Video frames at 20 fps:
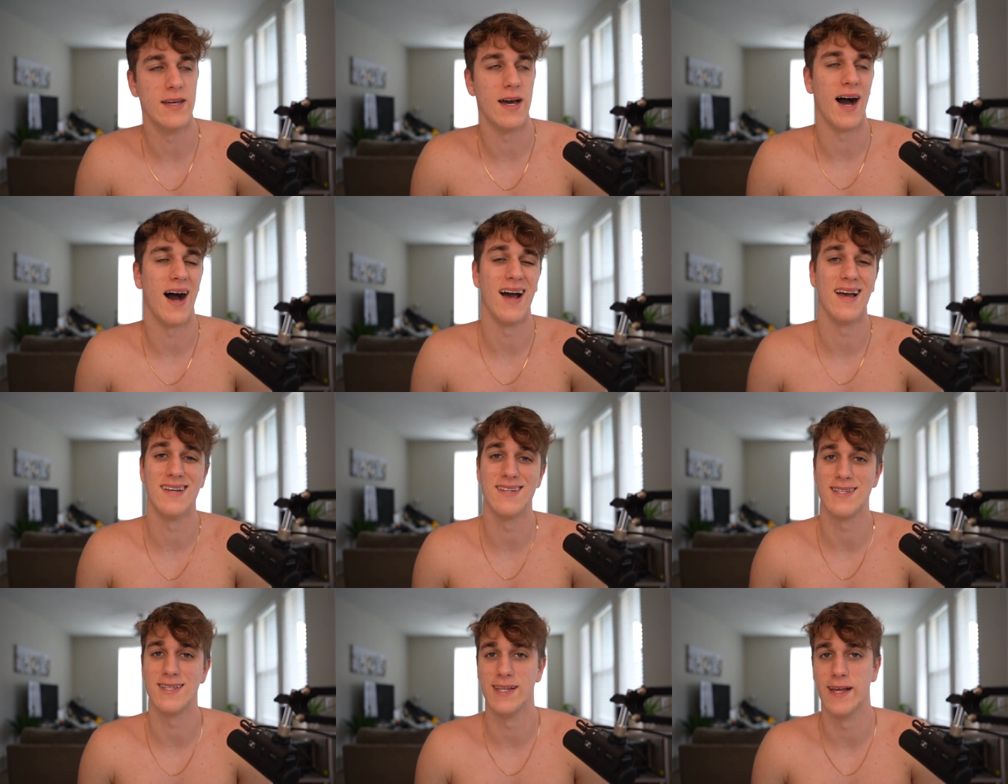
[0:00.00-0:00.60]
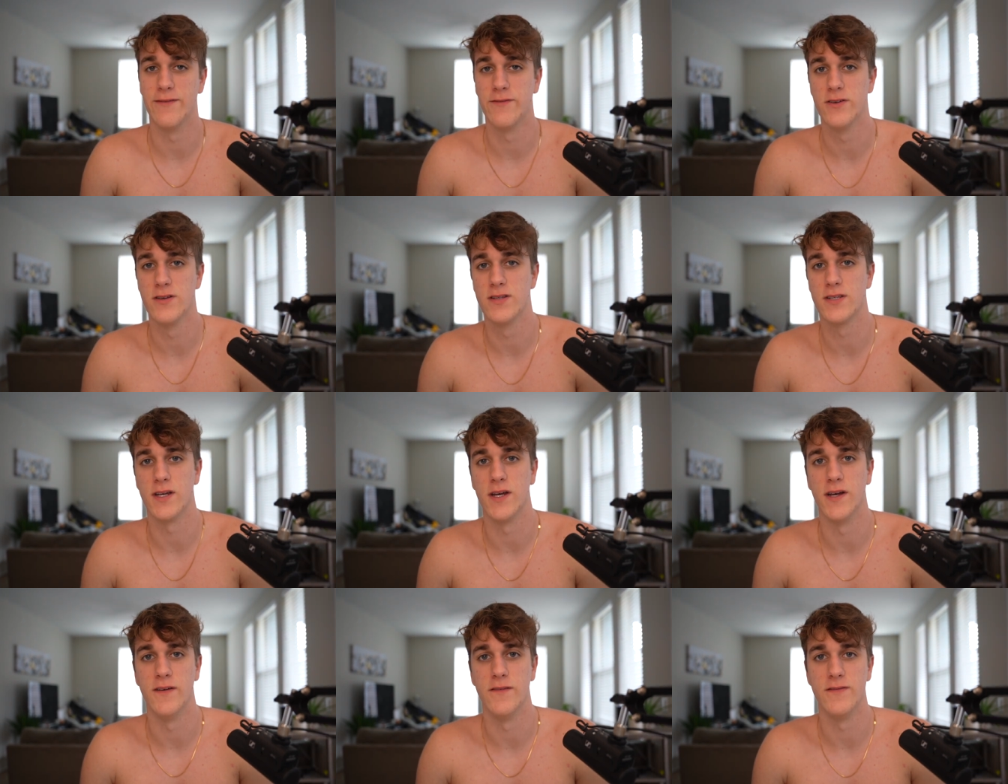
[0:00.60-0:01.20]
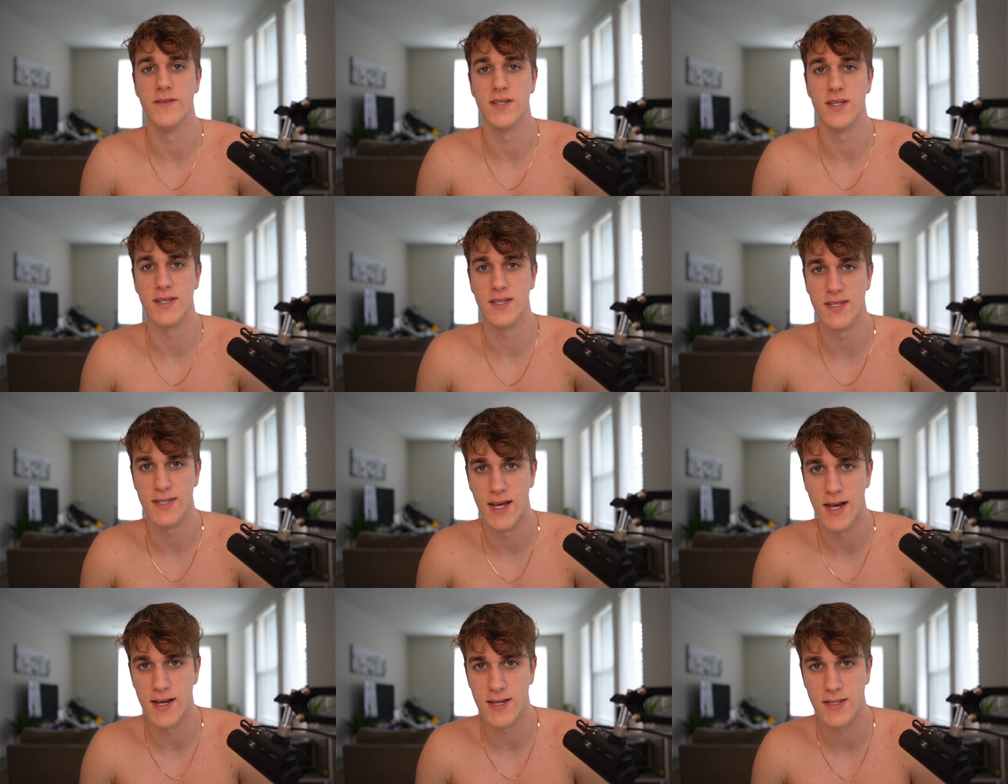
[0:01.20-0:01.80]
highest levels of
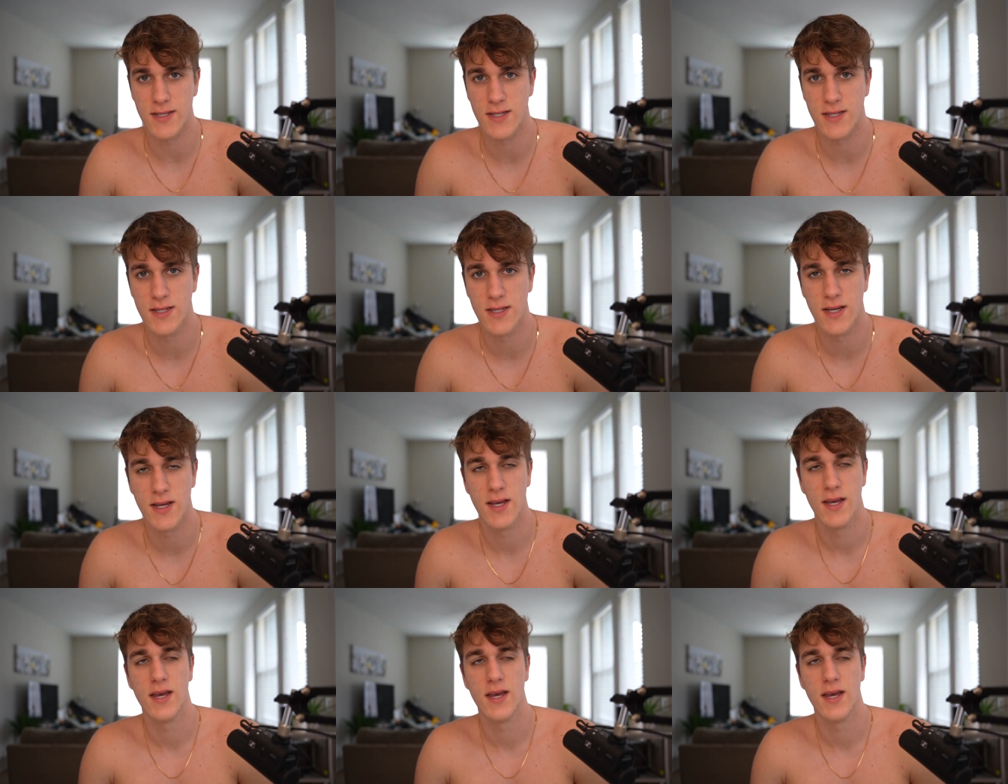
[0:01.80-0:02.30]
success